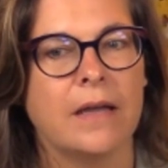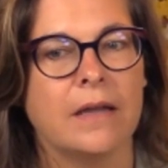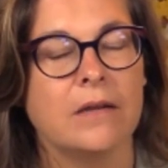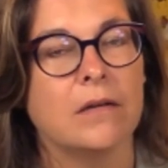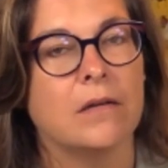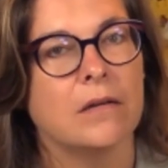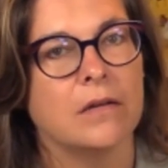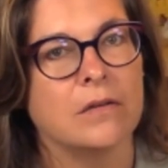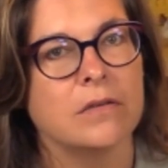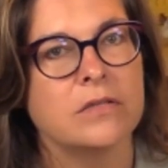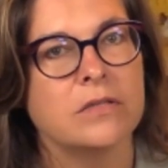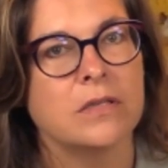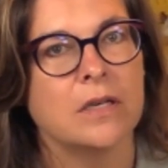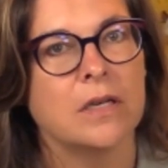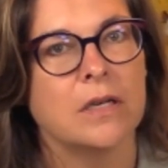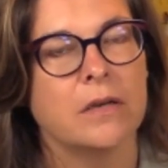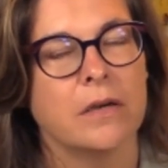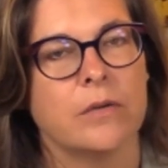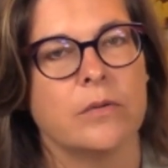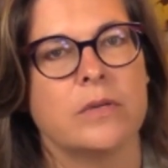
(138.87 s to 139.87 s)

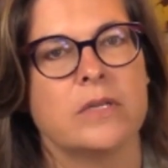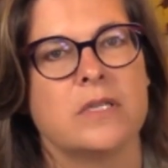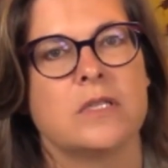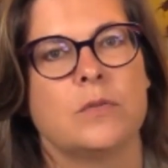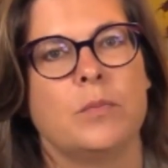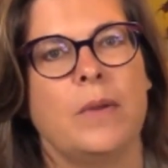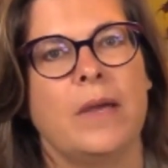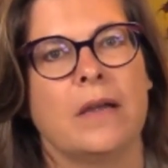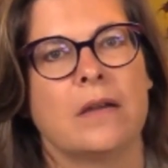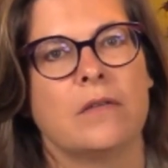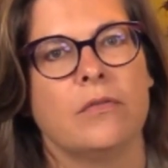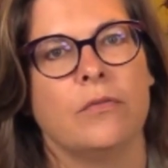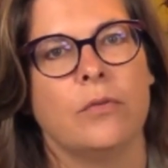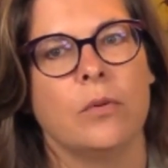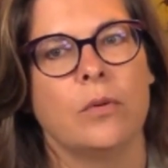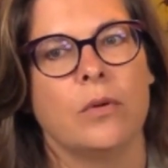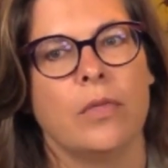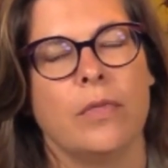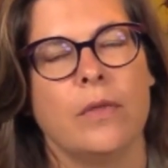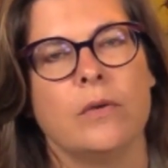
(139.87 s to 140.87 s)
also a respect
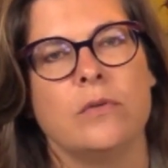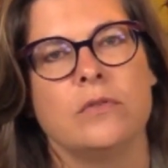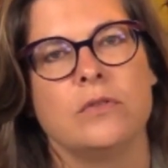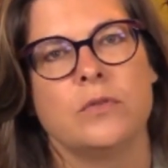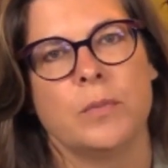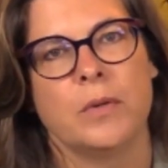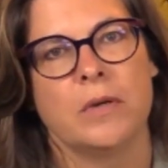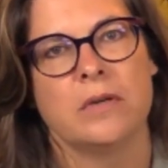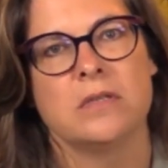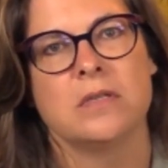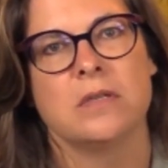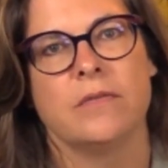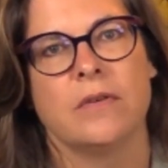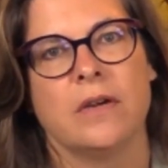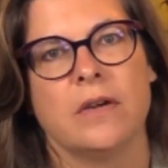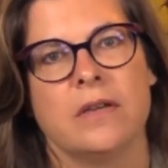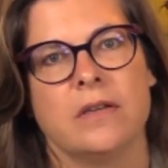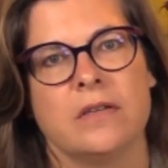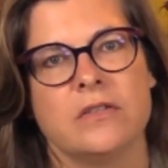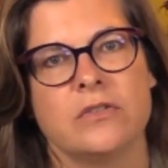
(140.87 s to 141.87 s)
for those parts of
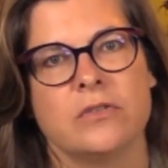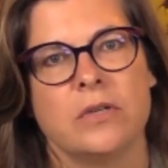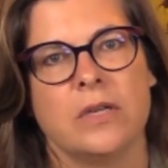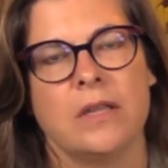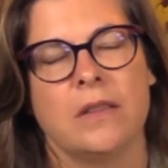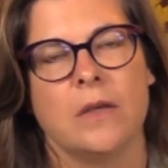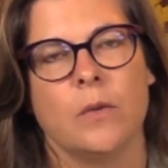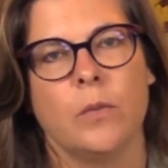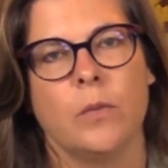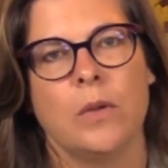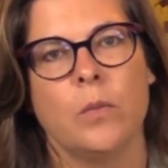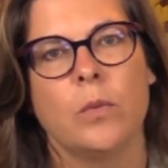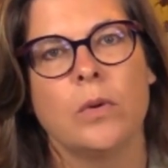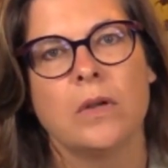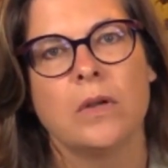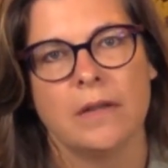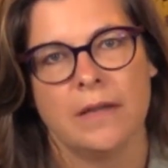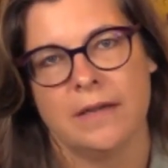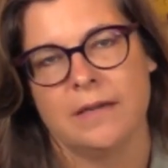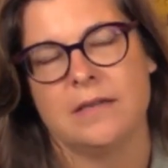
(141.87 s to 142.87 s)
our history that we
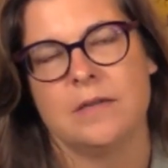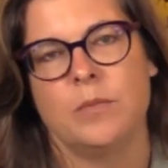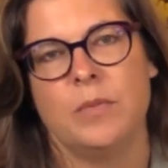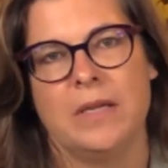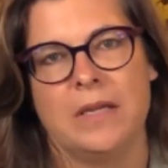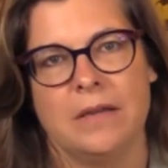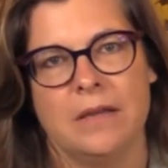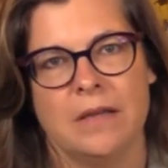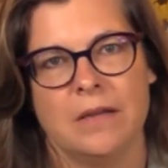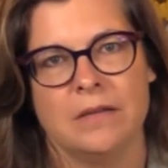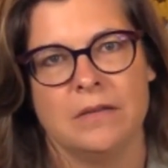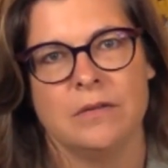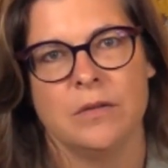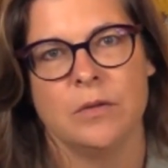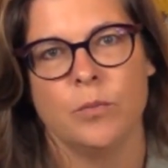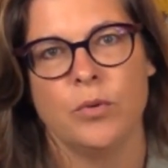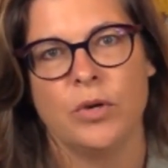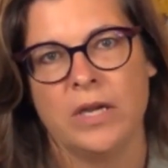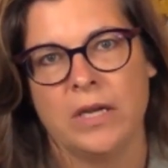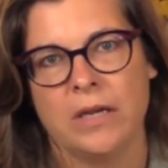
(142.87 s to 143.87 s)
would like to
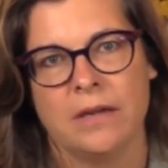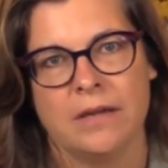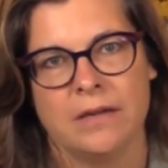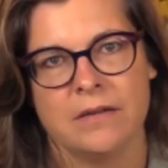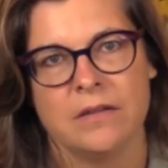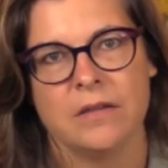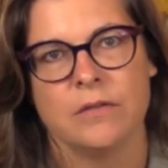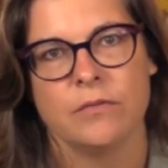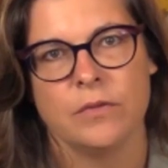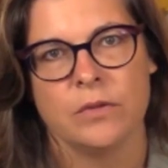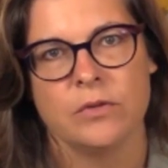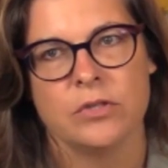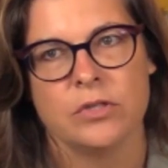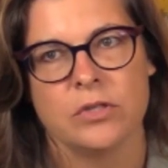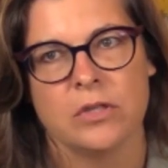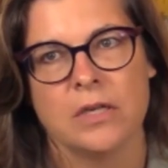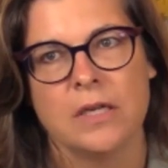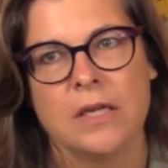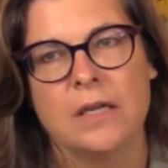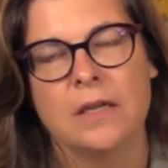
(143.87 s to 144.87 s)
bring into the
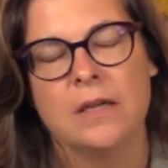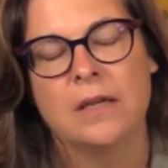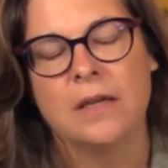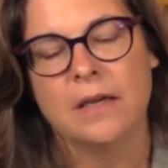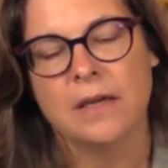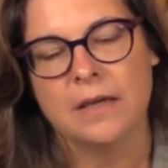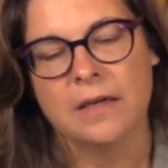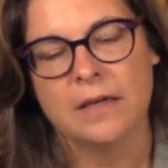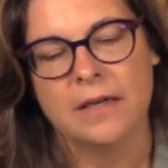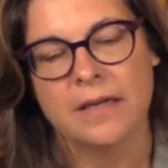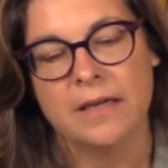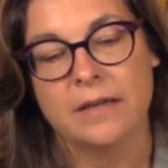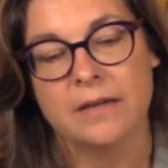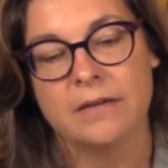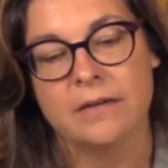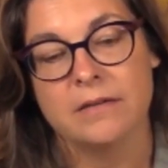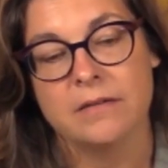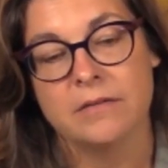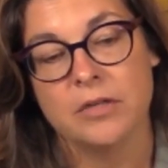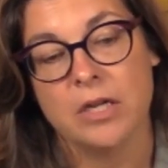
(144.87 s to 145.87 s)
future,
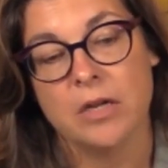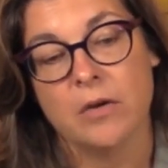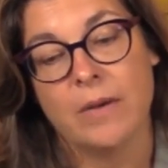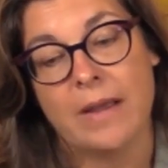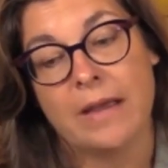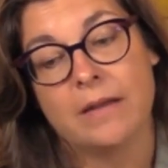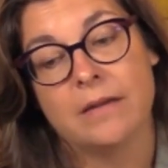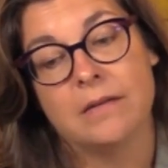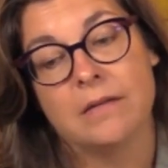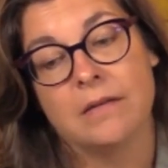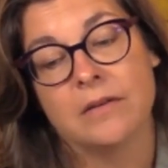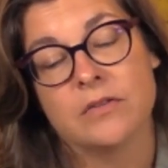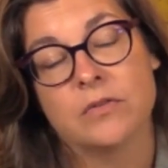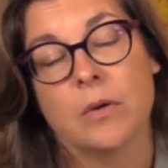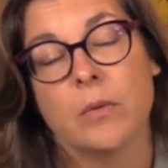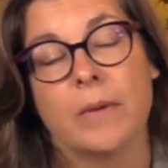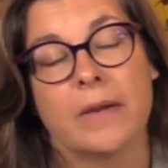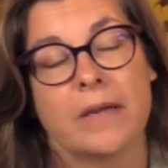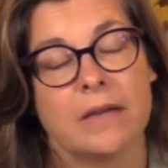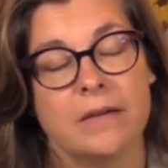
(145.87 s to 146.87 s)
and you know, and also
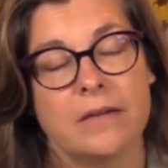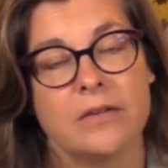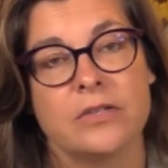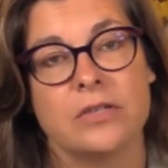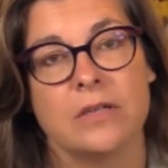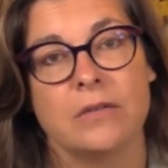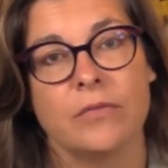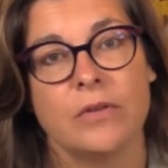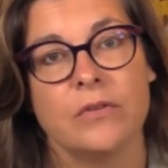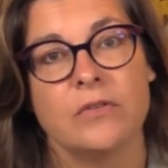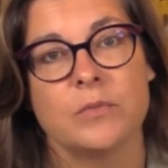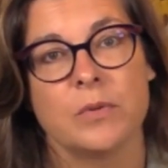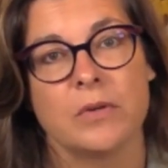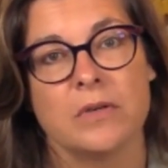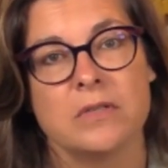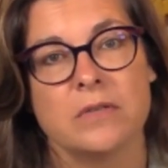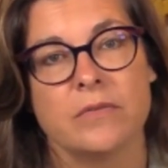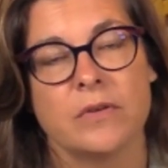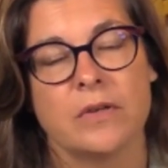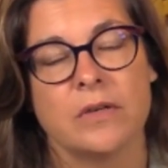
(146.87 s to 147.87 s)
a recognition of those
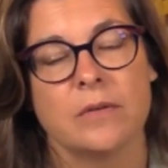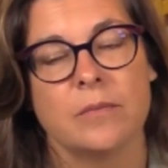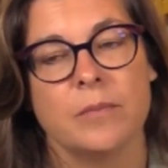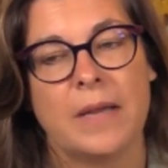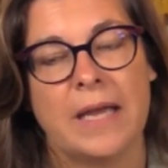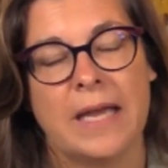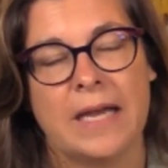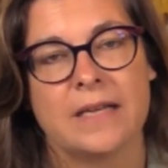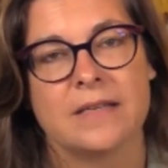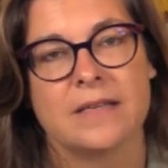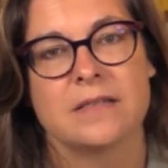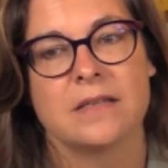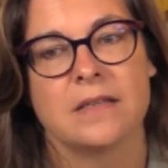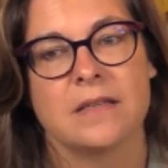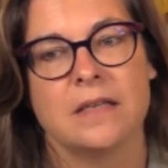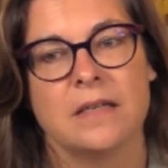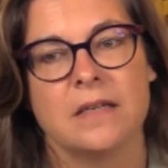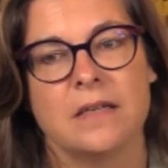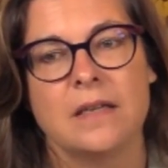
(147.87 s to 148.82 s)
parts of our past that